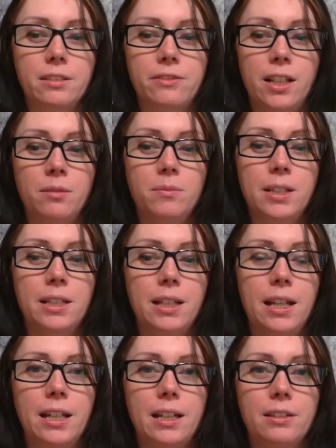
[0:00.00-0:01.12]
development
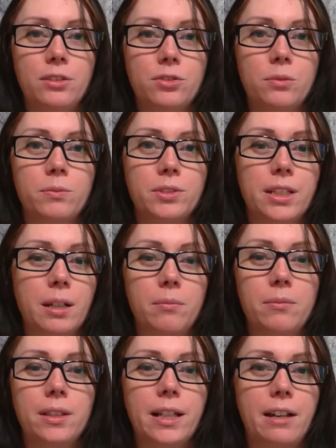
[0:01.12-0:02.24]
and there's almost like
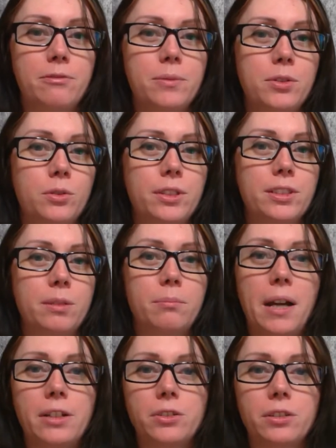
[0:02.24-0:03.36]
I've been told it's a
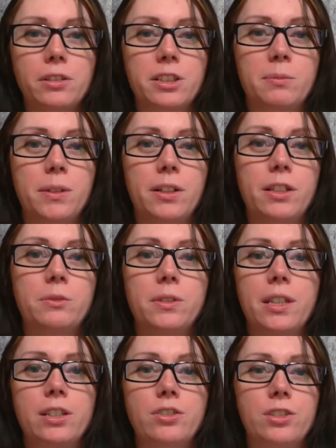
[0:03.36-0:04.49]
magical experience when
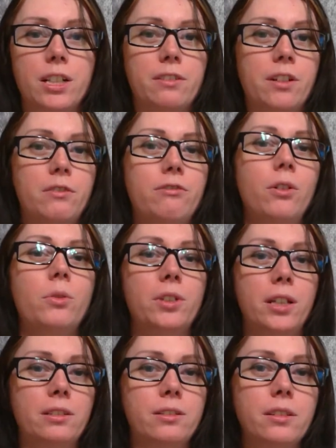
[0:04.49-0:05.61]
things just kind of unfold
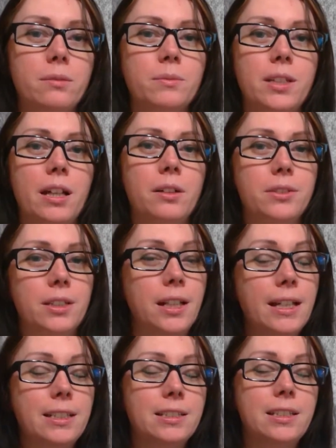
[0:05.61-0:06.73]
onto themselves, and I
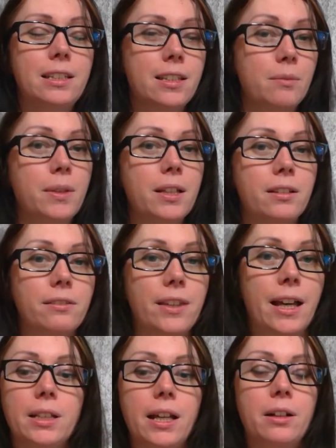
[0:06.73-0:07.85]
can see the appeal of
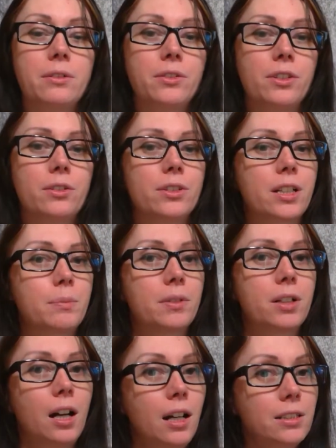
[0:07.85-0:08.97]
that. But however, there is a couple
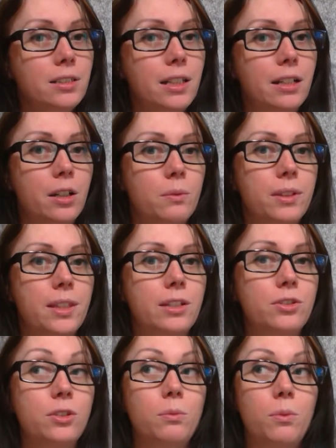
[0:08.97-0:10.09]
of cons that go with that
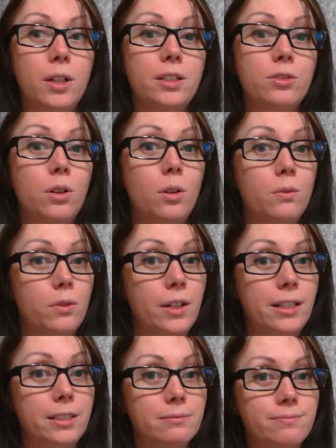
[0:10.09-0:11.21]
too. One is
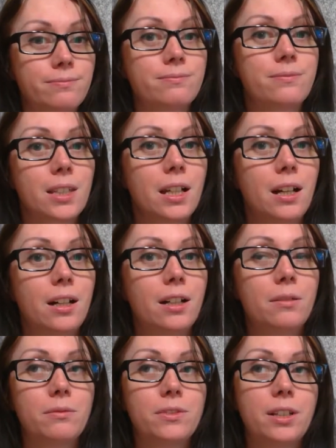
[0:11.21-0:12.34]
overwriting.
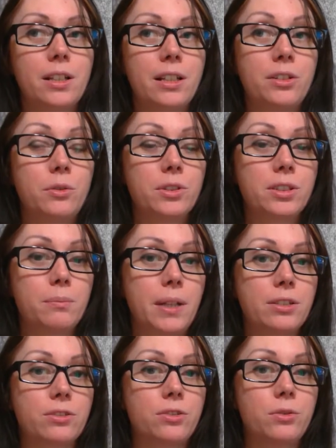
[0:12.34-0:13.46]
I know some
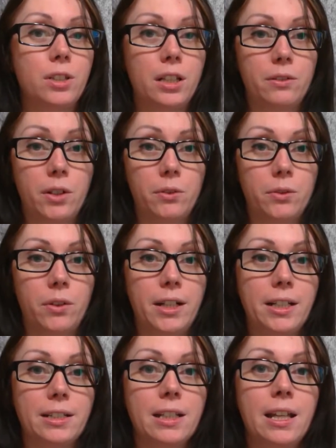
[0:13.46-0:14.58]
pantsers do a lot of overwriting.